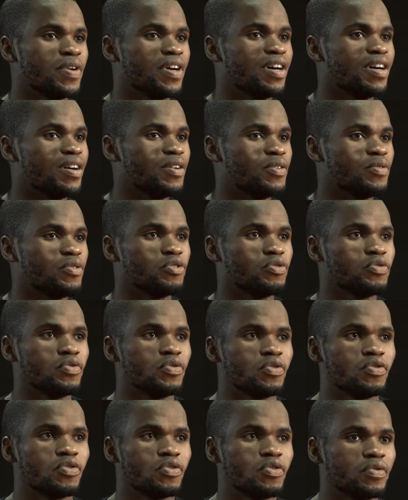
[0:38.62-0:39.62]
uh, when
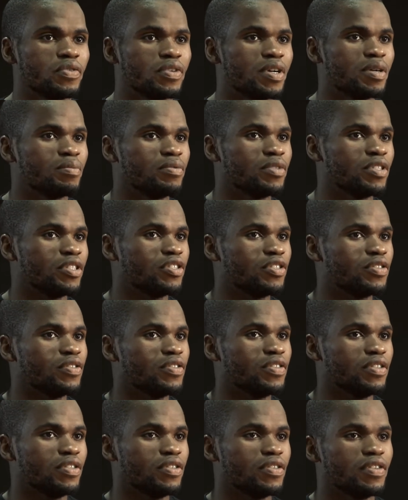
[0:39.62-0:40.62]
you're growing up in
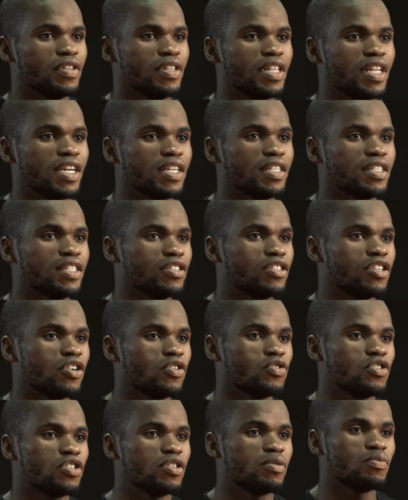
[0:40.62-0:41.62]
the, like in the
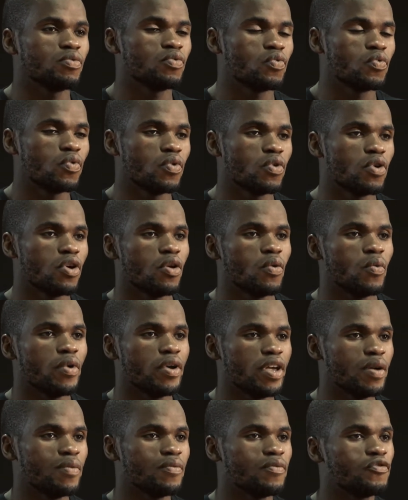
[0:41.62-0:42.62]
township
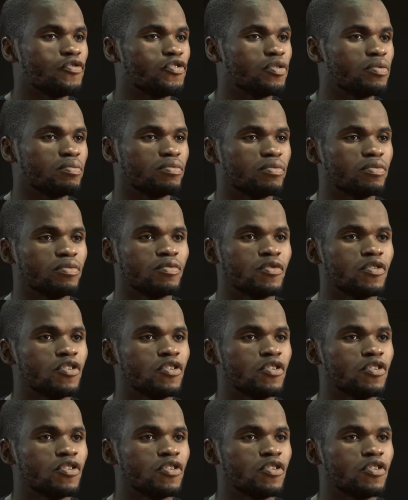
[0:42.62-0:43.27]
where I'm from,